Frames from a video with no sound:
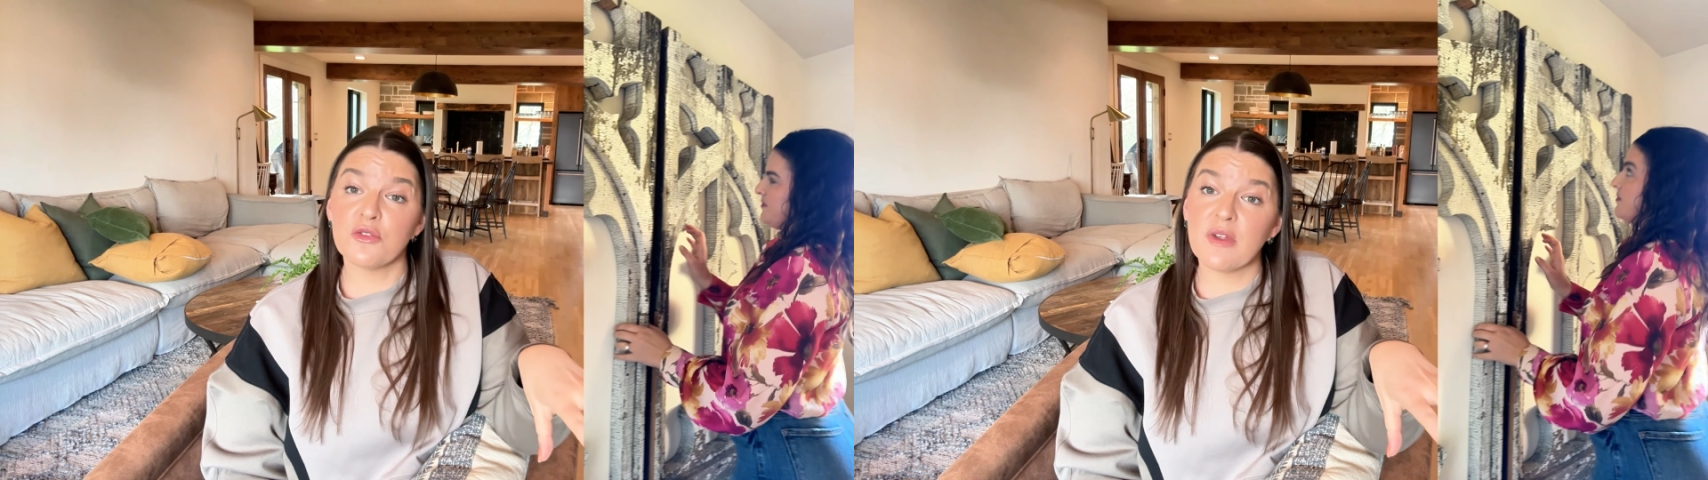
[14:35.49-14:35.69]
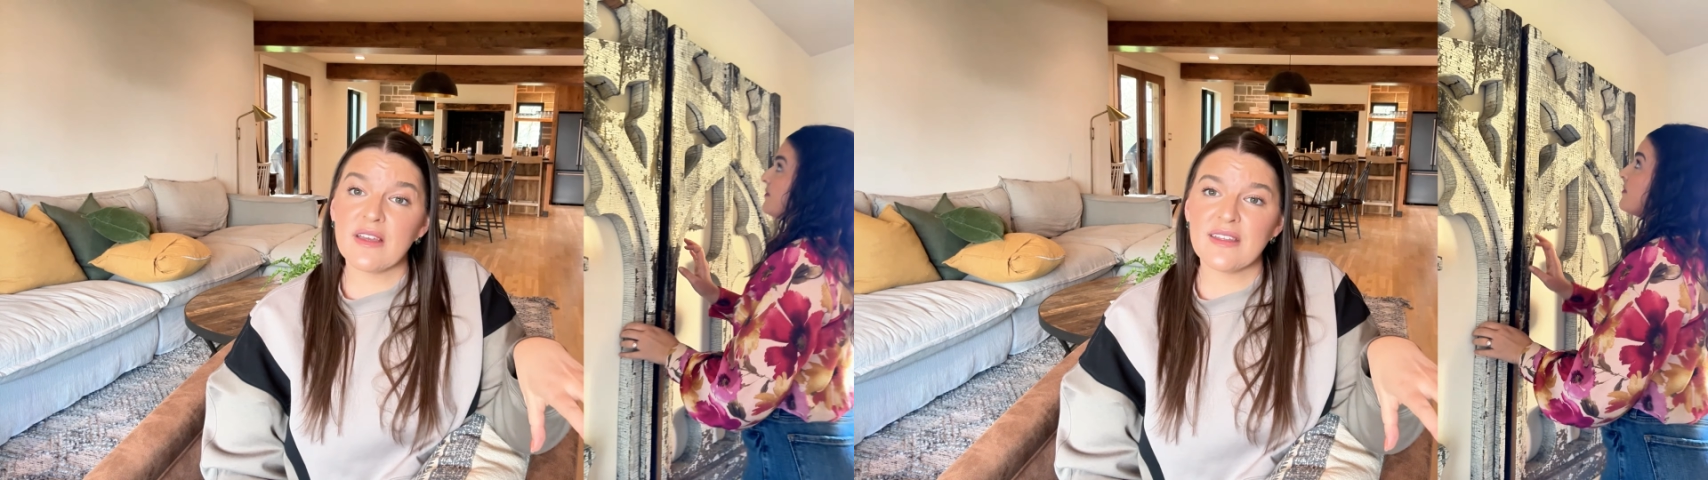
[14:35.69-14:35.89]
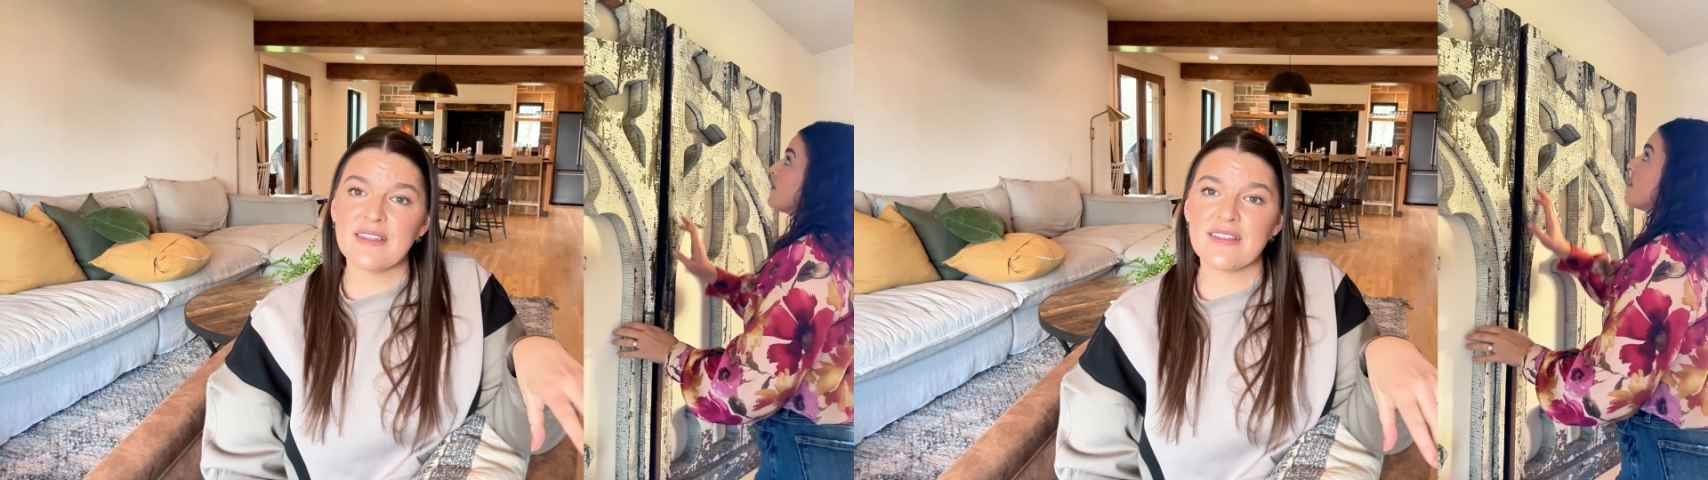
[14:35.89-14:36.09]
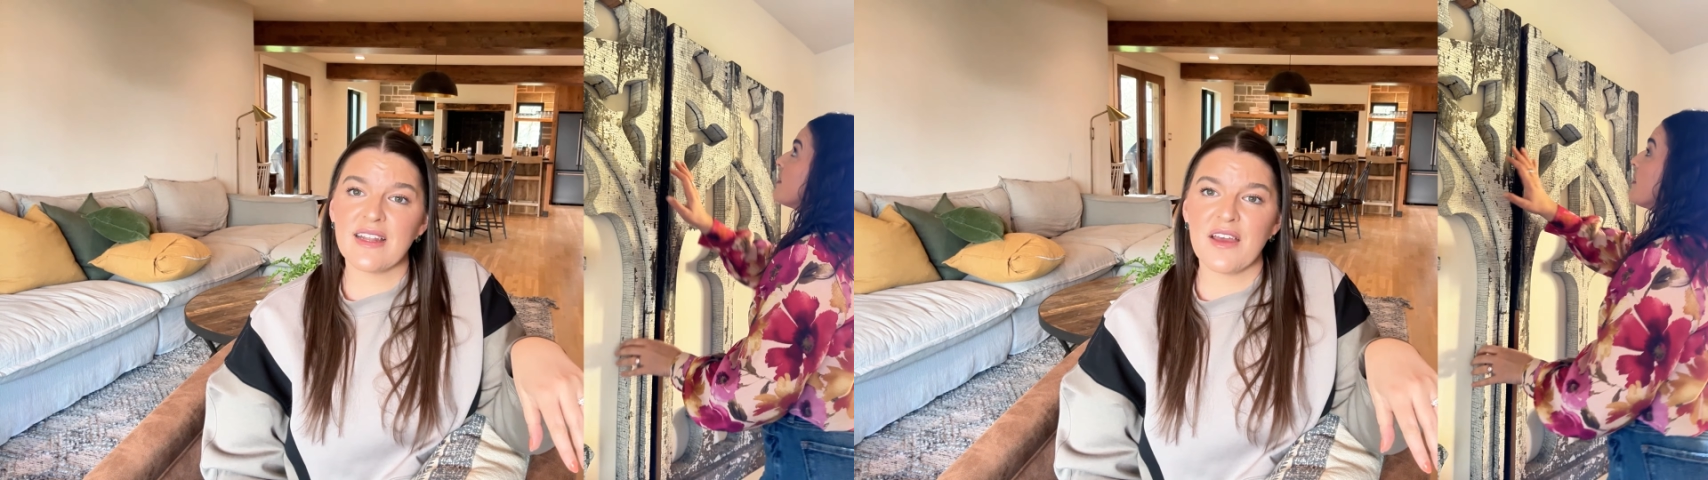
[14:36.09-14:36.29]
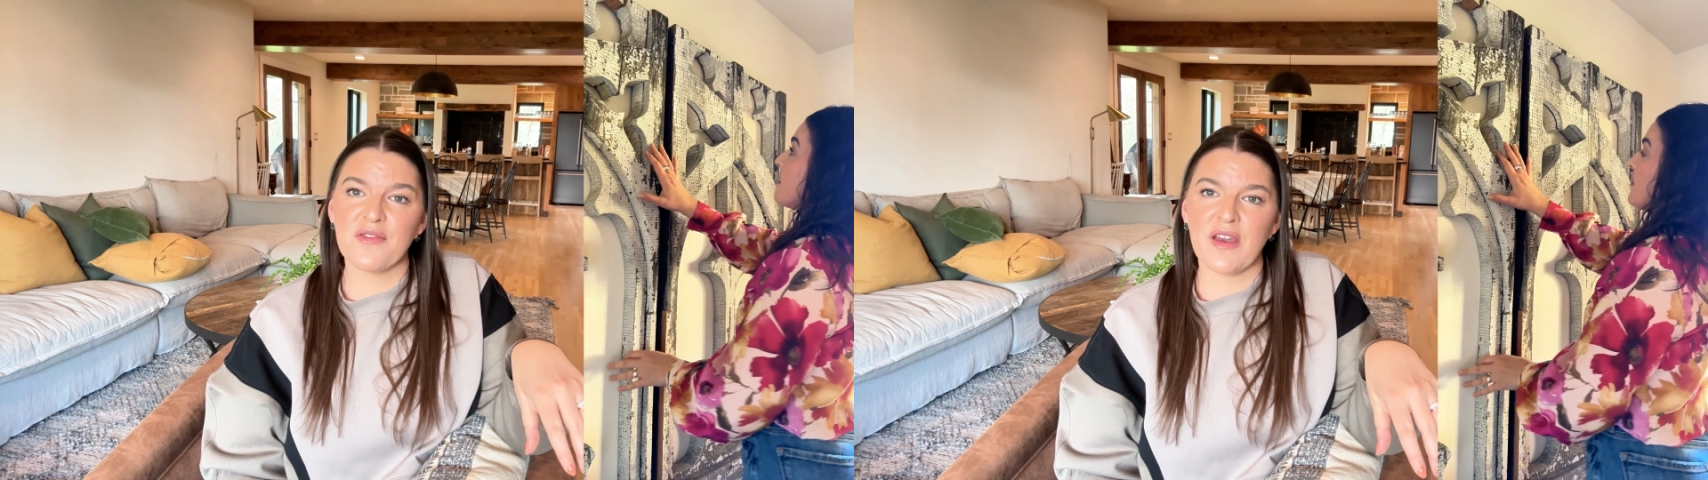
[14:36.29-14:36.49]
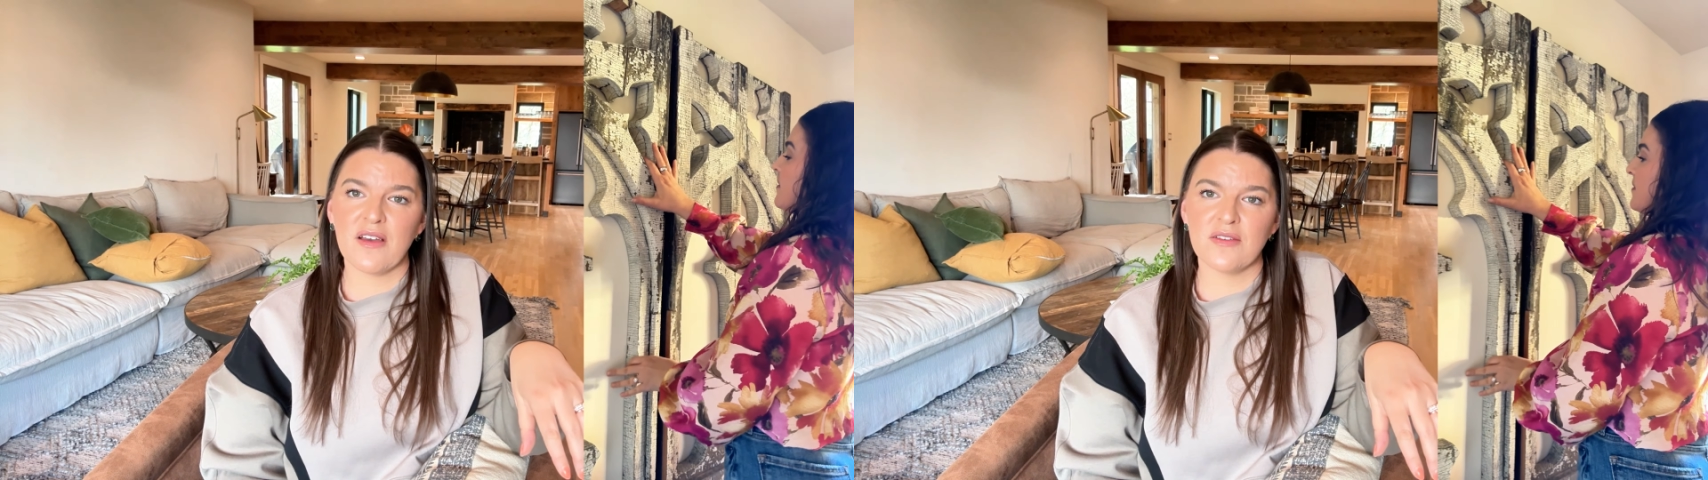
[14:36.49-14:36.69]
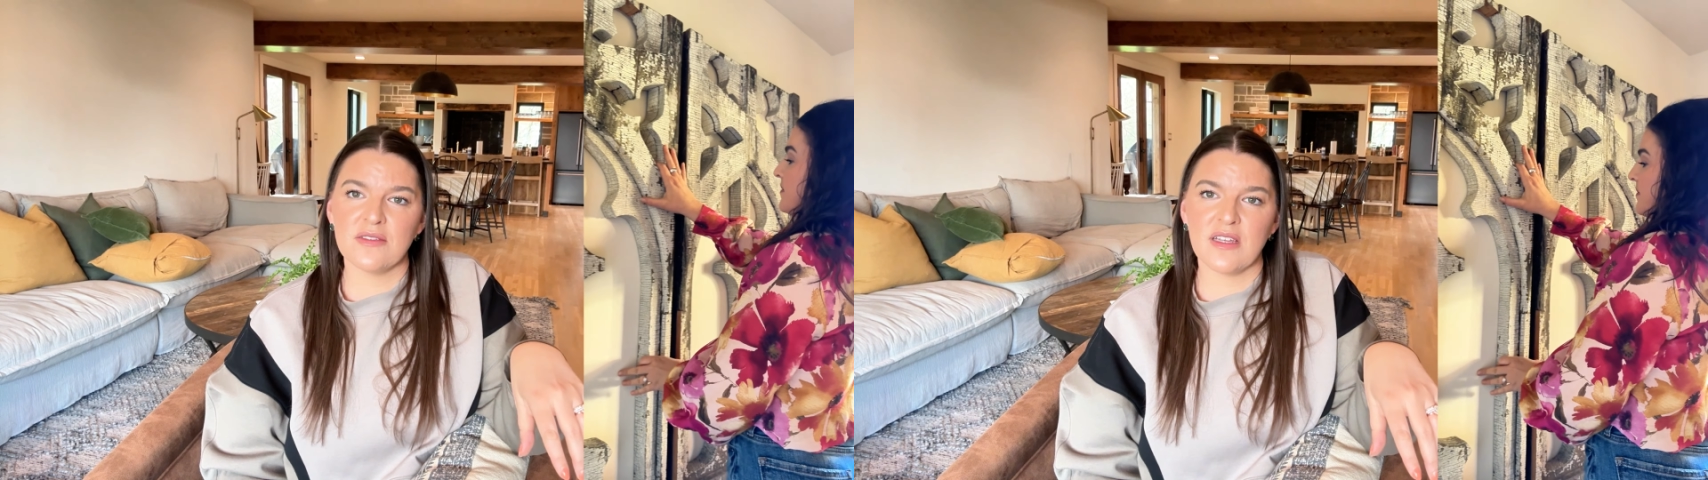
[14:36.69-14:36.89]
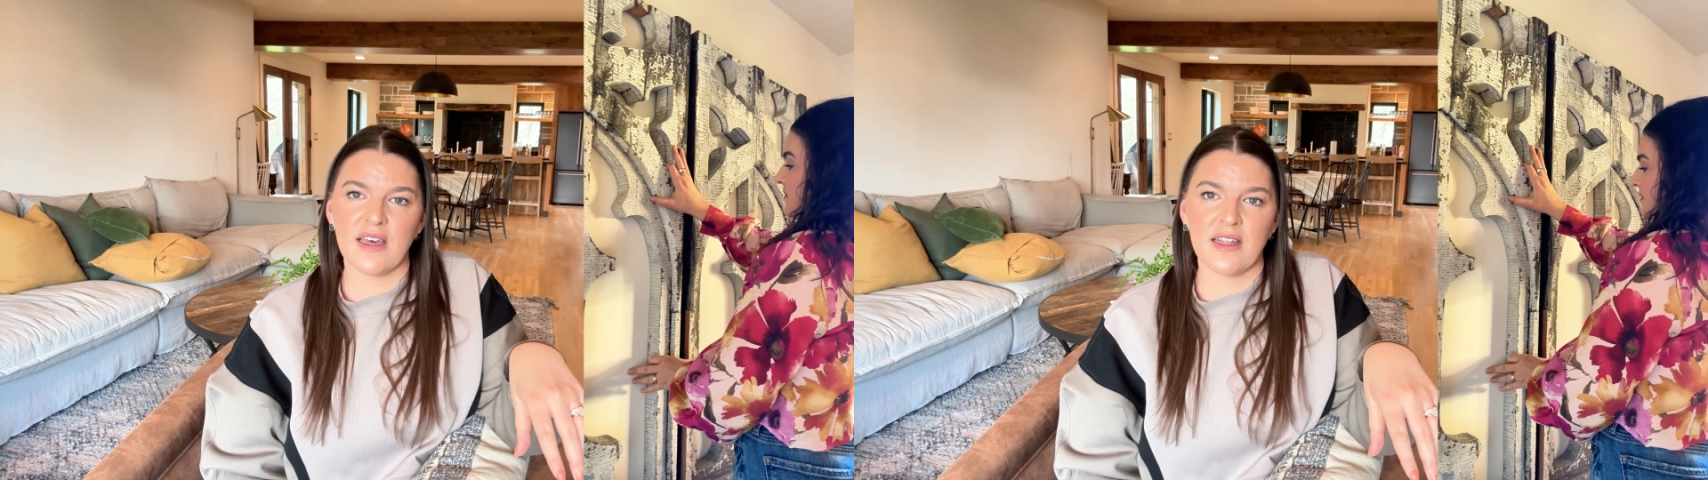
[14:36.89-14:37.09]
railings that I
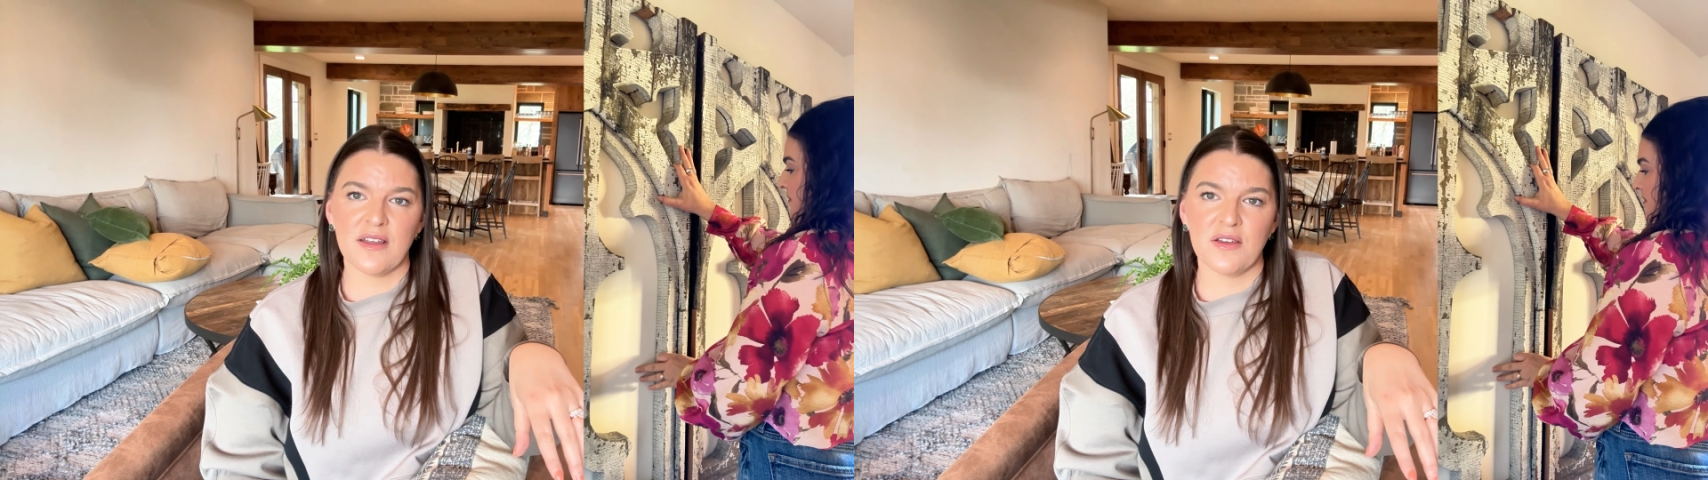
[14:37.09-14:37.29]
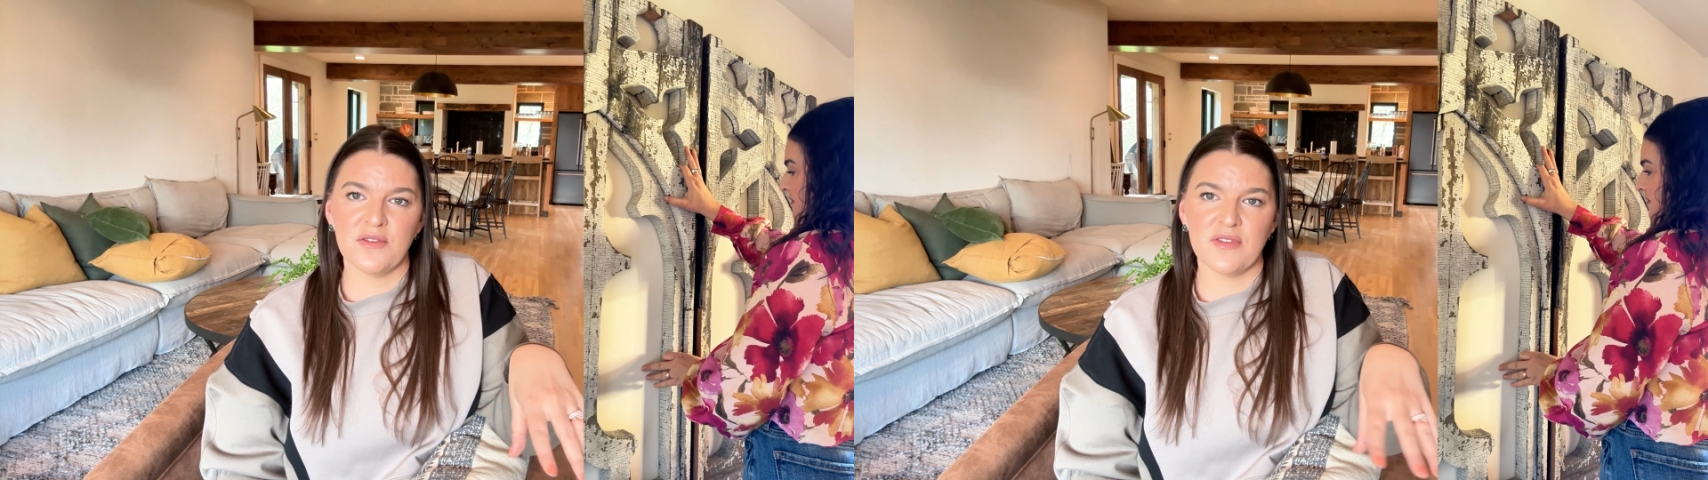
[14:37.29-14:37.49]
found at a